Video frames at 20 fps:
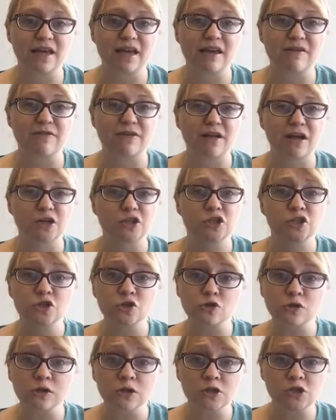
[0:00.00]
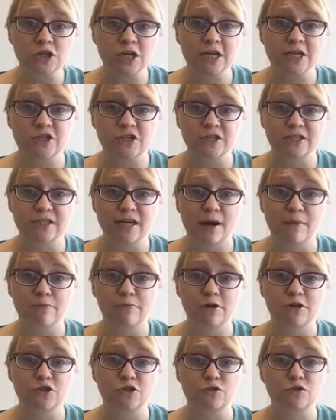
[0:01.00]
be that even a subtle change in
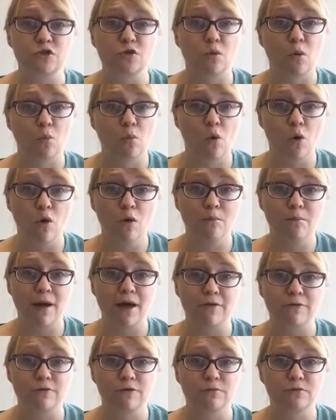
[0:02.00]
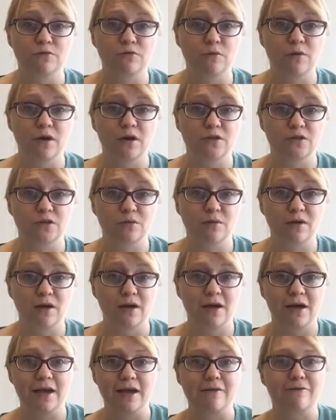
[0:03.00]
temperature, so a warm bathroom to
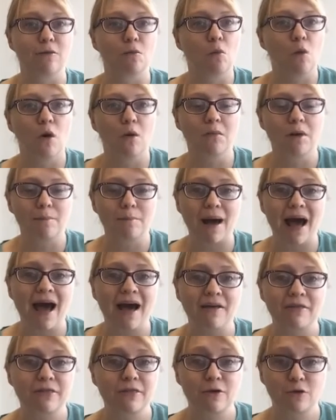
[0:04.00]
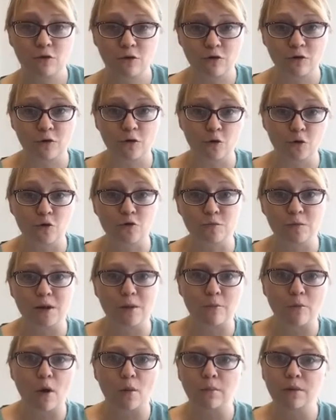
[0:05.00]
a even warmer bath, could
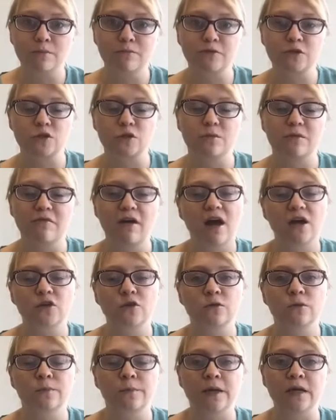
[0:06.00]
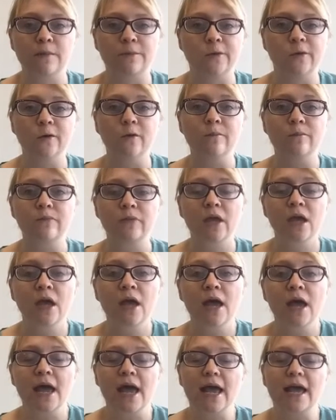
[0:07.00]
be a problem for some of our young people.
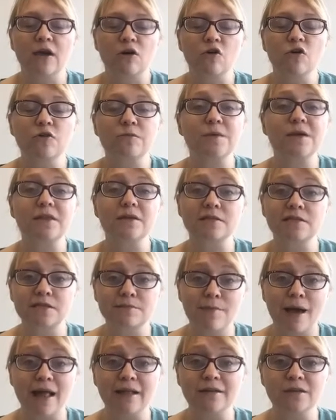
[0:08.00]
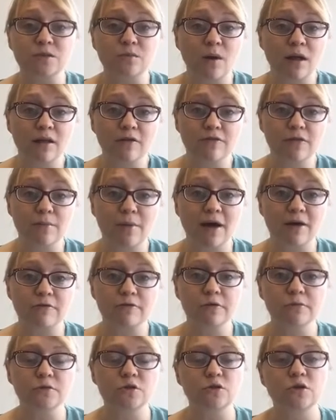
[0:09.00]
It could be the smell as well of the
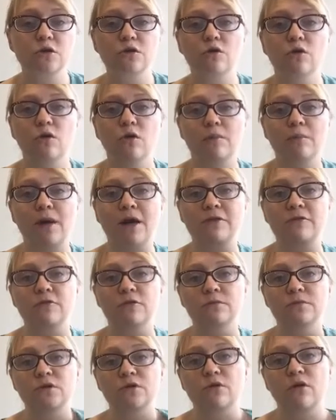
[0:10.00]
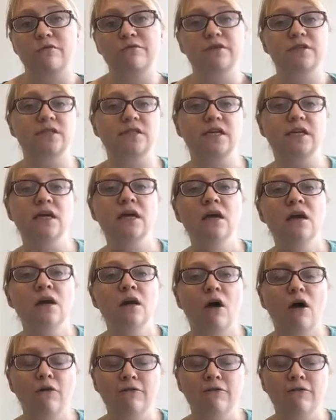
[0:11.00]
bathroom. So, you know, bathrooms are obviously